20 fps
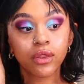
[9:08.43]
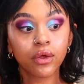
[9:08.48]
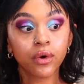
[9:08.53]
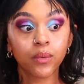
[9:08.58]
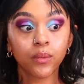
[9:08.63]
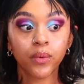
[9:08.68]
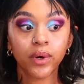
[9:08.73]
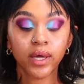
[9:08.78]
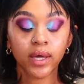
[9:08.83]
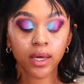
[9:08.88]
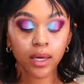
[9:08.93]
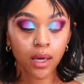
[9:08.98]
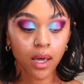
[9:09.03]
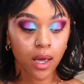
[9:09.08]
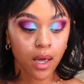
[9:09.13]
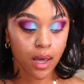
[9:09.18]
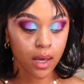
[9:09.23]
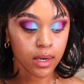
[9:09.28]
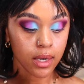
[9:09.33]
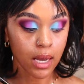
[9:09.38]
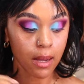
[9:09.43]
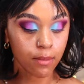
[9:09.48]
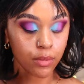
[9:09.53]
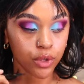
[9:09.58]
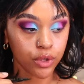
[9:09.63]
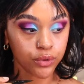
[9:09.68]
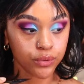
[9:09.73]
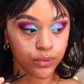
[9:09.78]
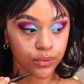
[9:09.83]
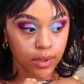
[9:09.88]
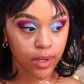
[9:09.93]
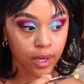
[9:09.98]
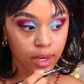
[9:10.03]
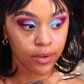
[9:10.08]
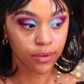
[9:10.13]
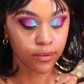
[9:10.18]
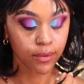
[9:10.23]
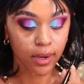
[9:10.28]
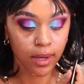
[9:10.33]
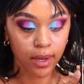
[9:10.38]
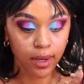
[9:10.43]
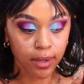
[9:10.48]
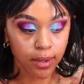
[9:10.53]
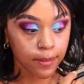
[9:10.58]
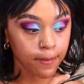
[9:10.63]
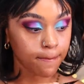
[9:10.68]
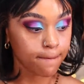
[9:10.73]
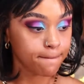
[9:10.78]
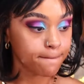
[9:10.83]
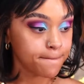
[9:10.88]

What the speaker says: the wing. Now I'm going to do the other eye.